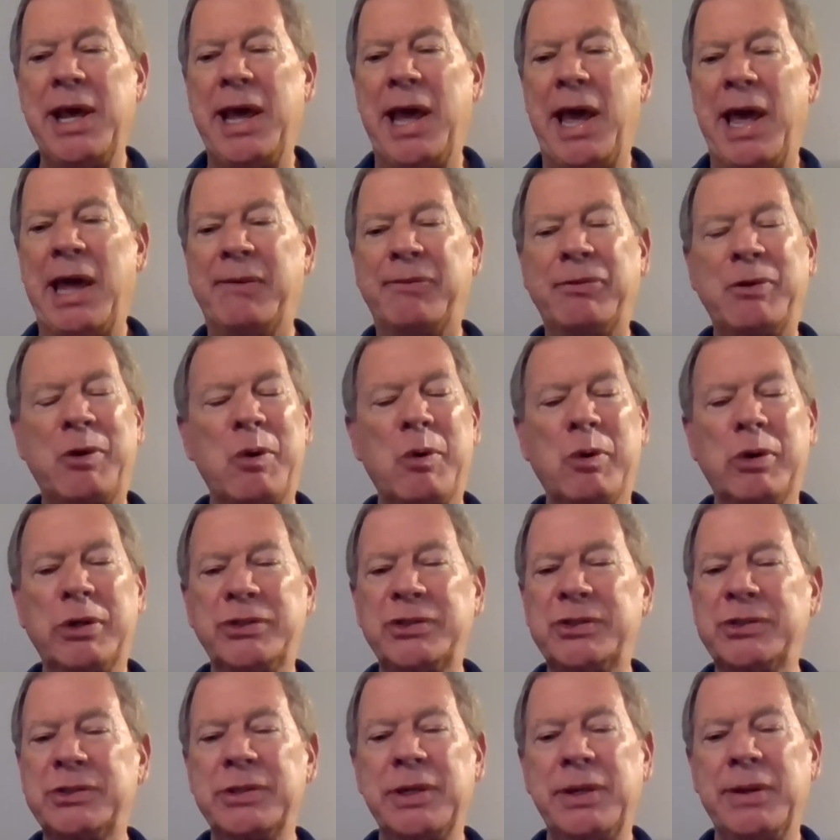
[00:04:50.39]
And of
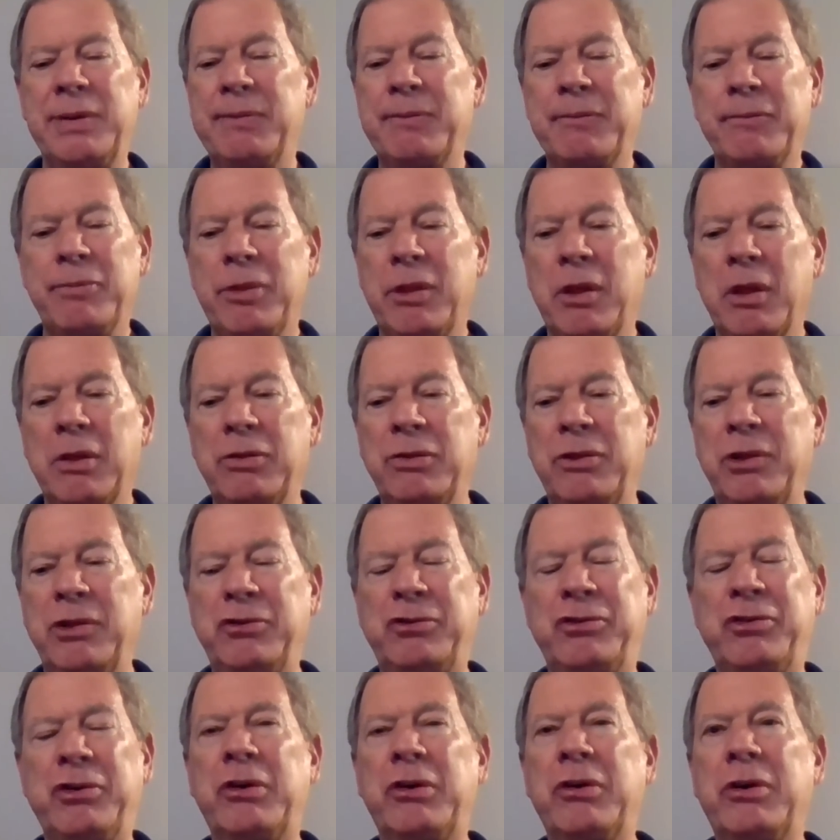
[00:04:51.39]
course, the
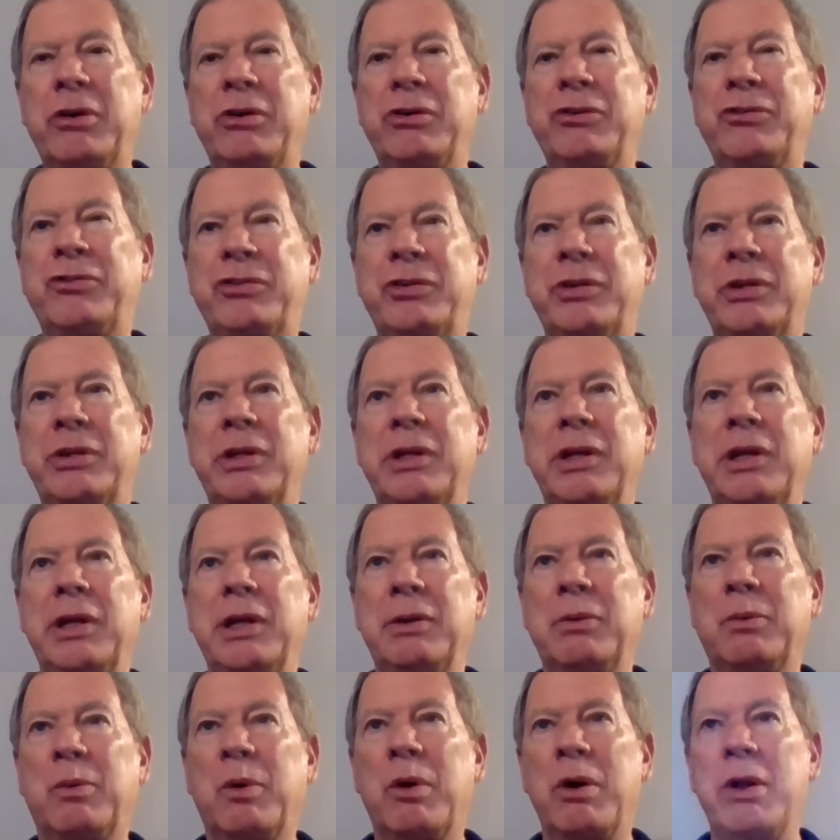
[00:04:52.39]
jurors
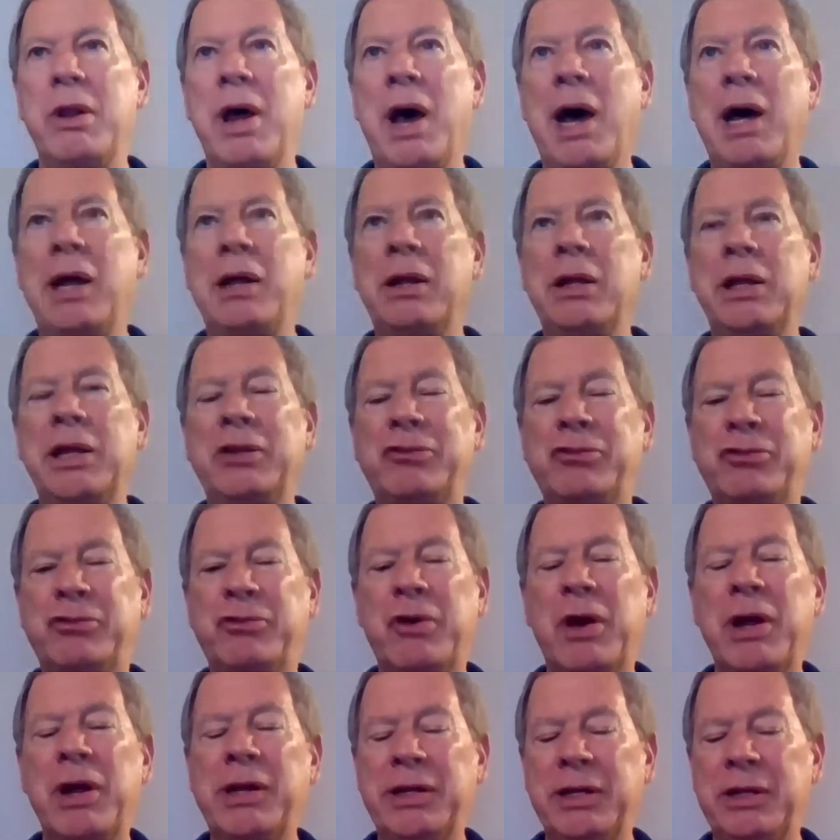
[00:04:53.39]
were not
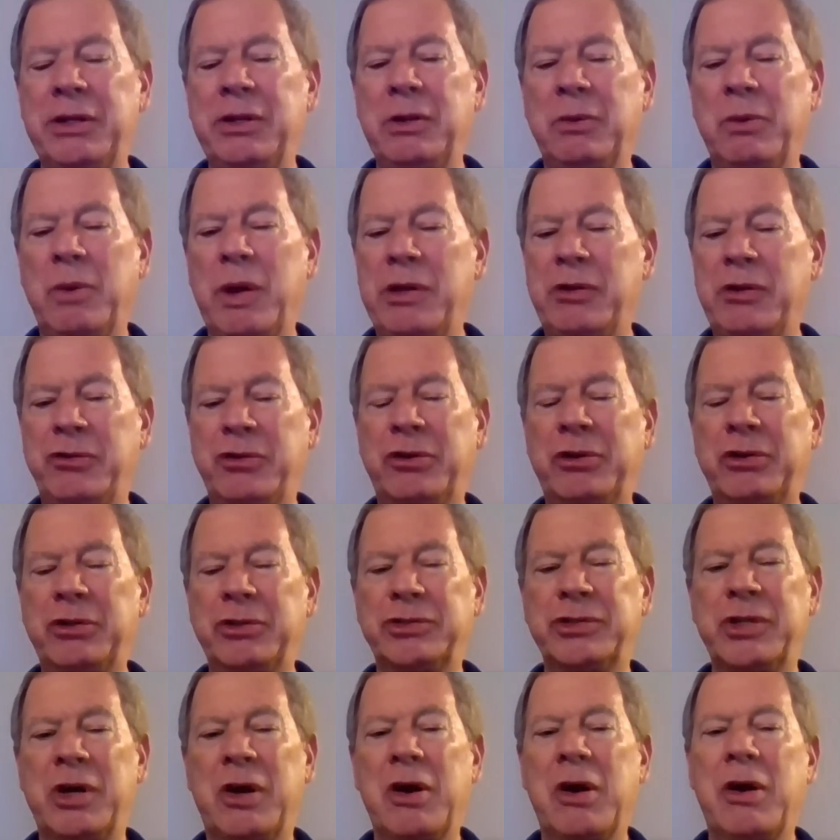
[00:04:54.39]
instructed the way
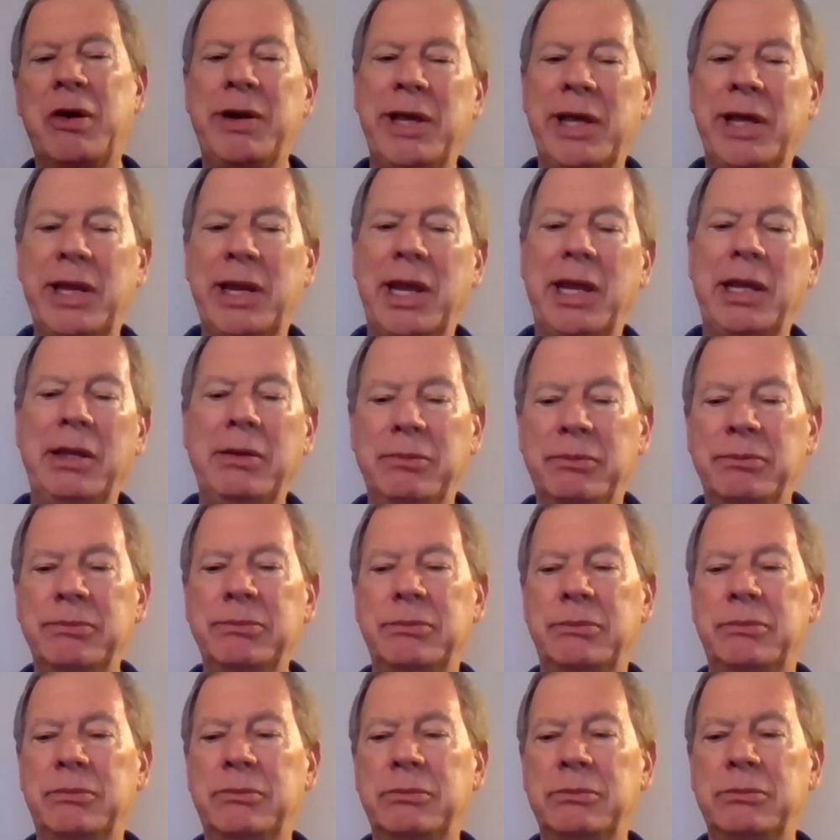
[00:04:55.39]
jurors are in a
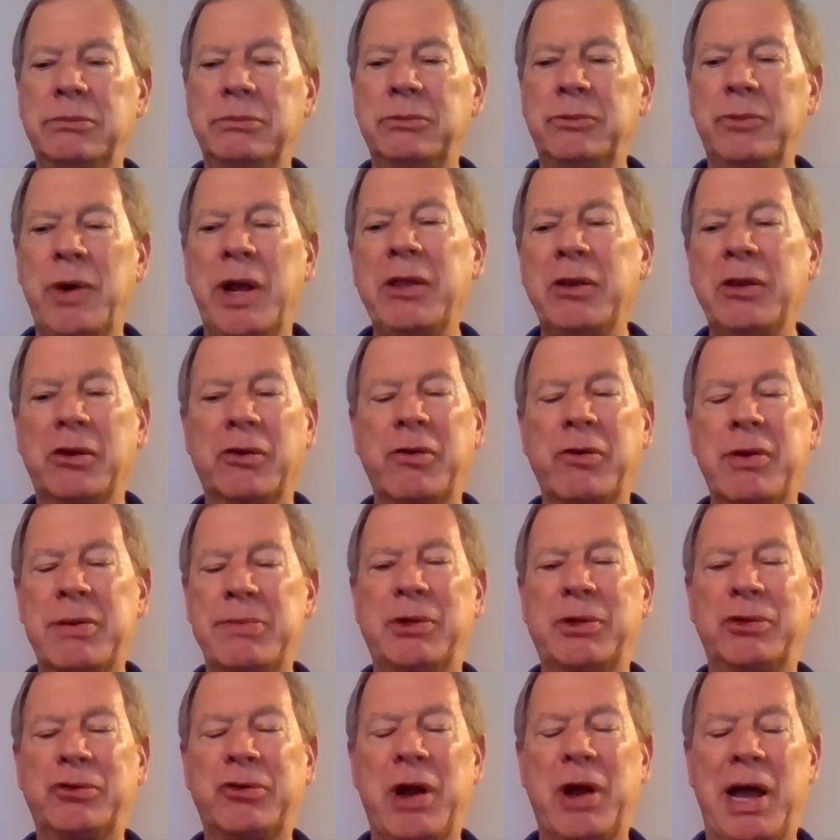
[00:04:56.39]
regular
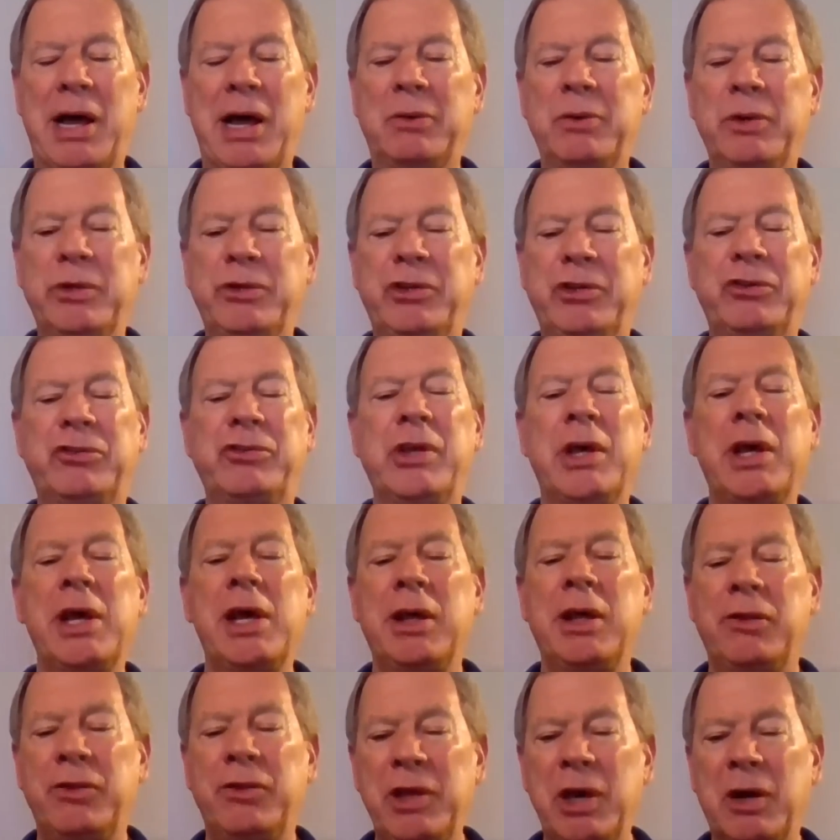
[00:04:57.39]
criminal trial, which is
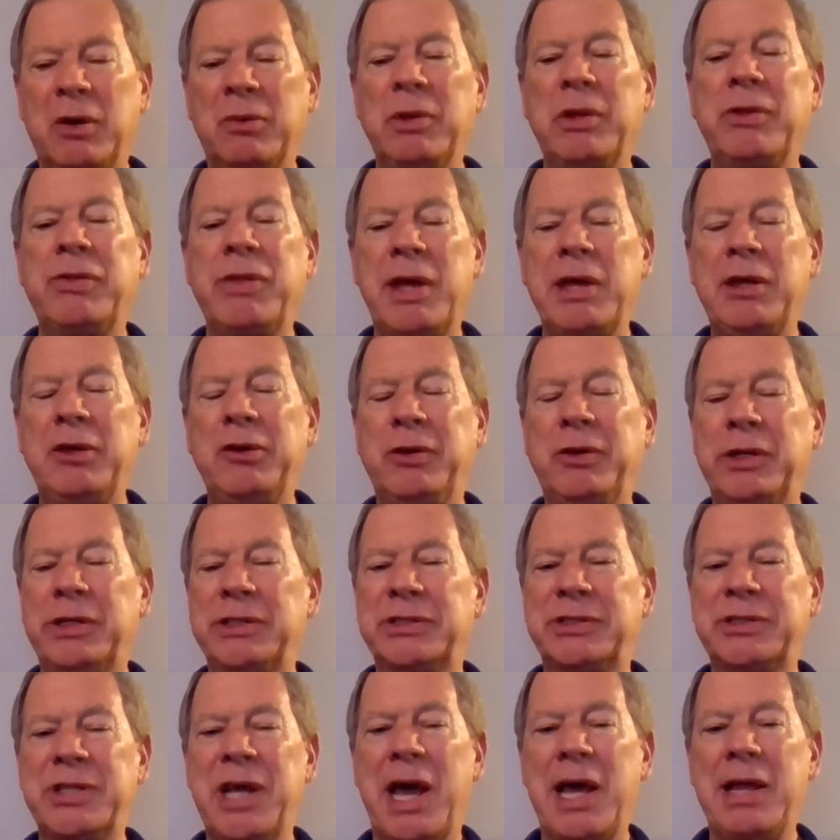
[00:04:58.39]
The only thing you can
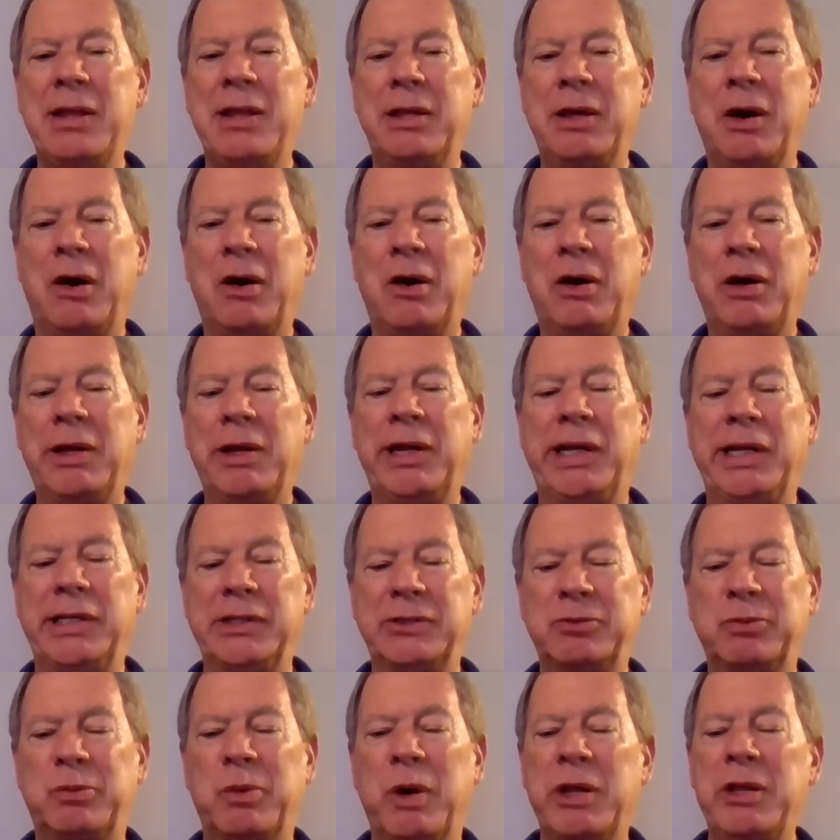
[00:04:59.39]
decide on
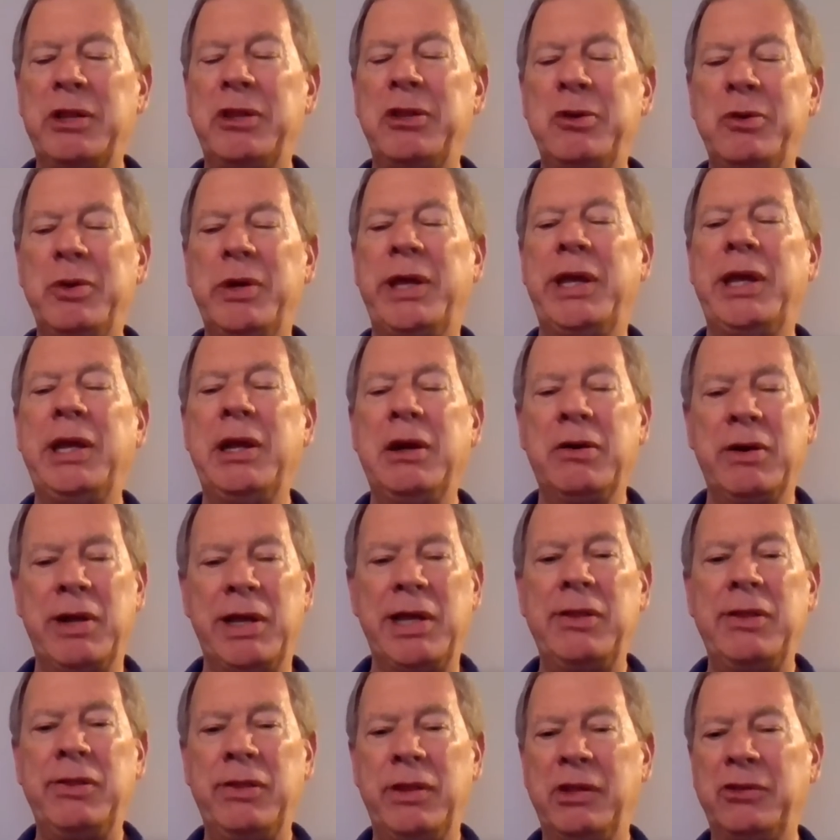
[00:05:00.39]
is what you hear
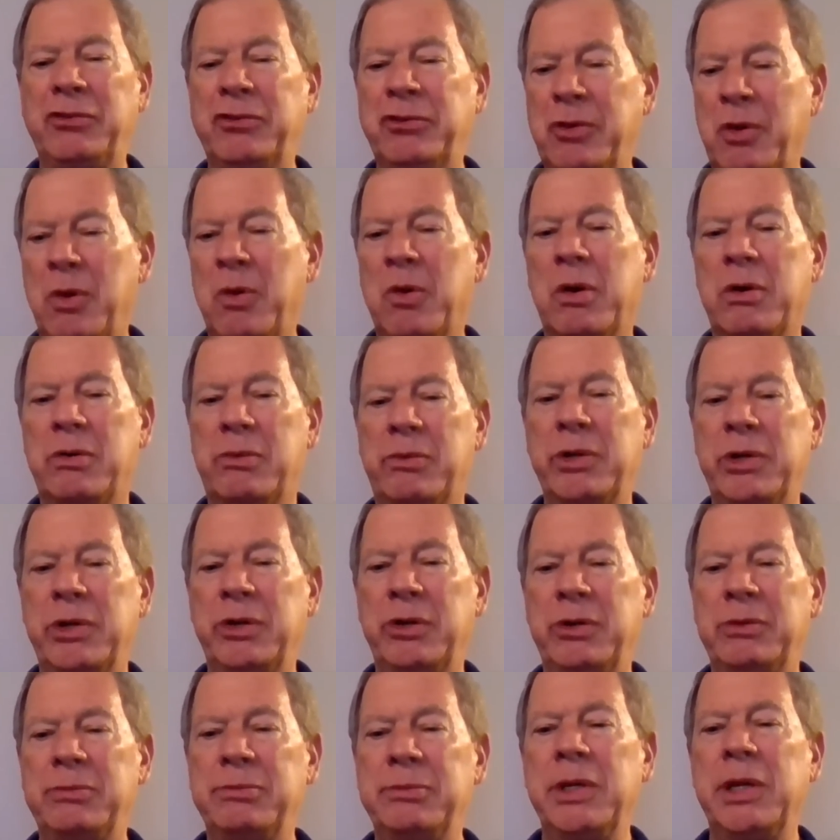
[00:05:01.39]
in this
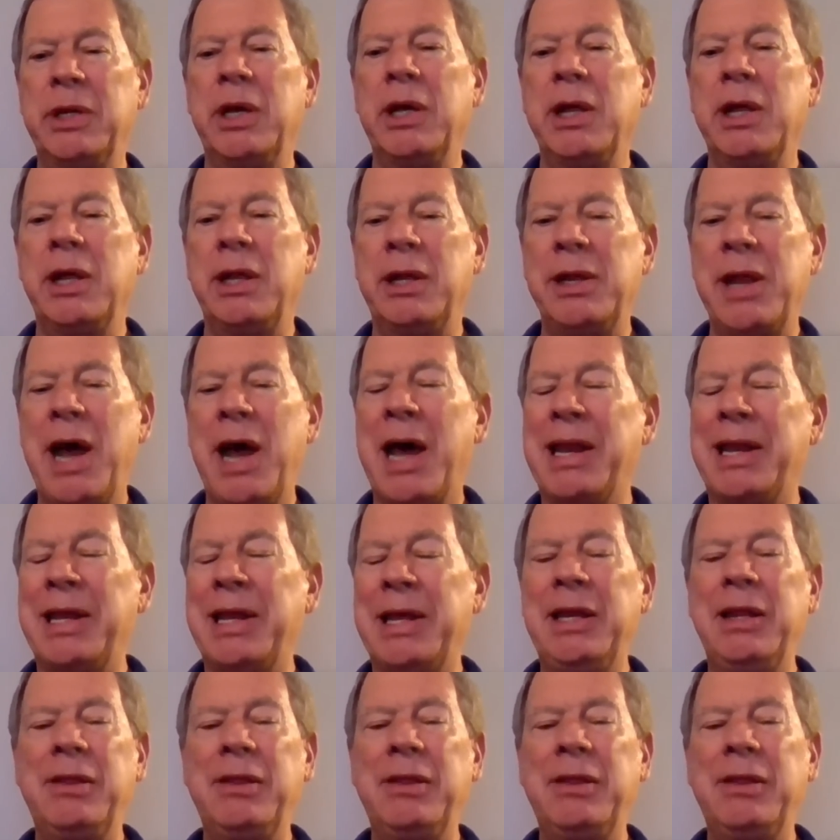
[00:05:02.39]
courtroom, not